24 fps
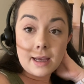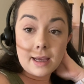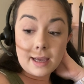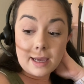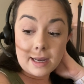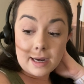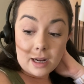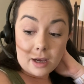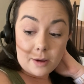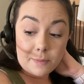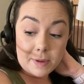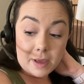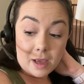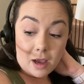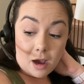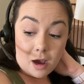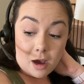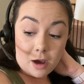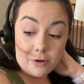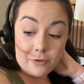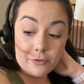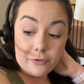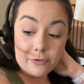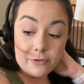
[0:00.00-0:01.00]
I'll be
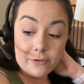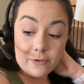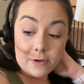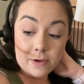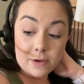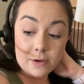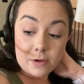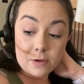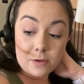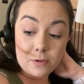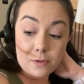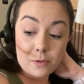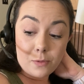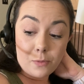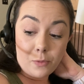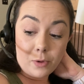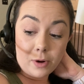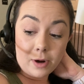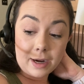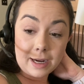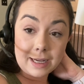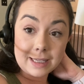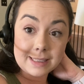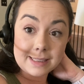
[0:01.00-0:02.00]
off
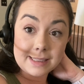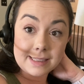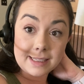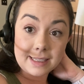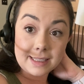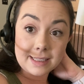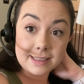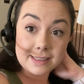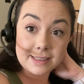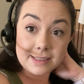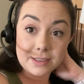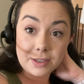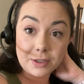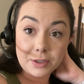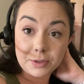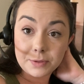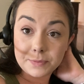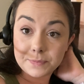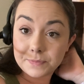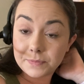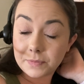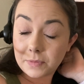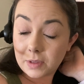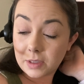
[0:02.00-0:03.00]
work at 6, so
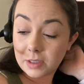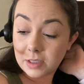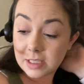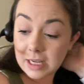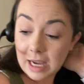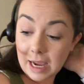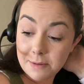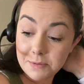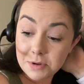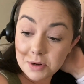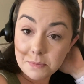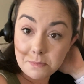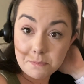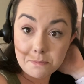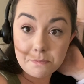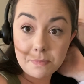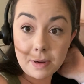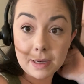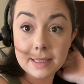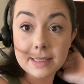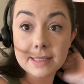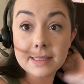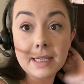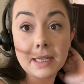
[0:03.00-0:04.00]
time to
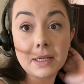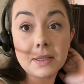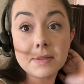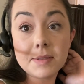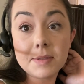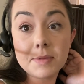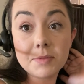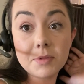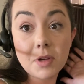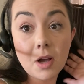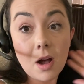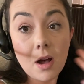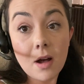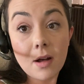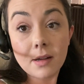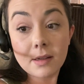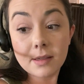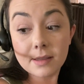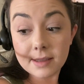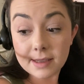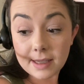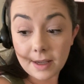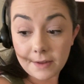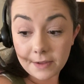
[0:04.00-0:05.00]
bust out some
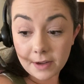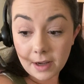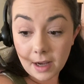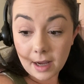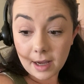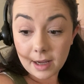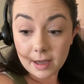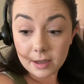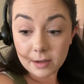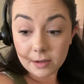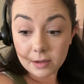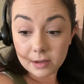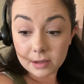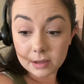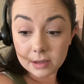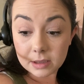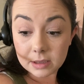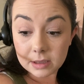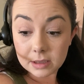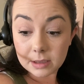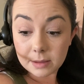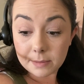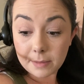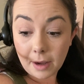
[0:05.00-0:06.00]
calls. I've got
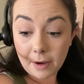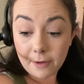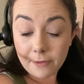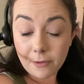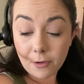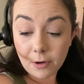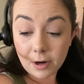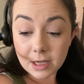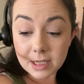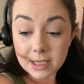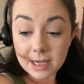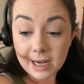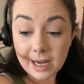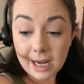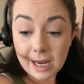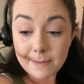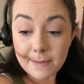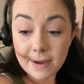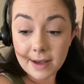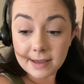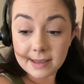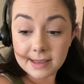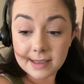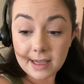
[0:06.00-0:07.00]
about 14
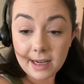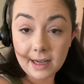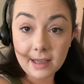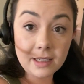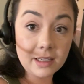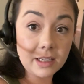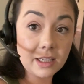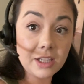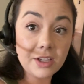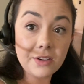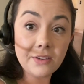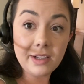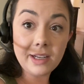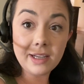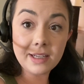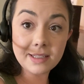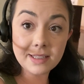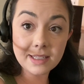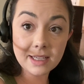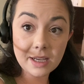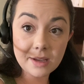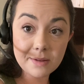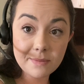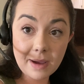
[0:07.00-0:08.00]
emails sitting in queue I need
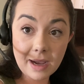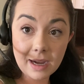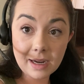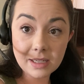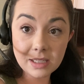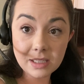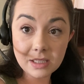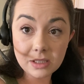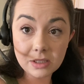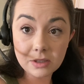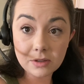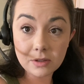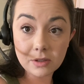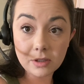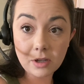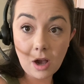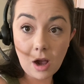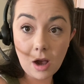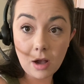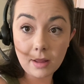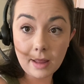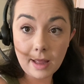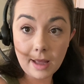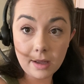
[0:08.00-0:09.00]
to get back to and
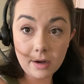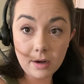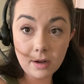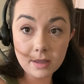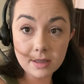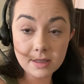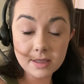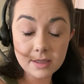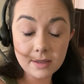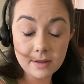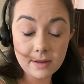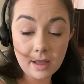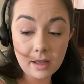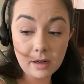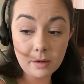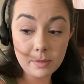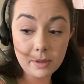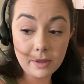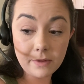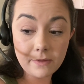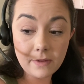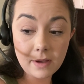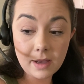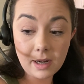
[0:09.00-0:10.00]
call out on, so that'll
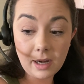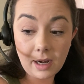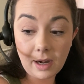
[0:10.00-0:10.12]
be fun.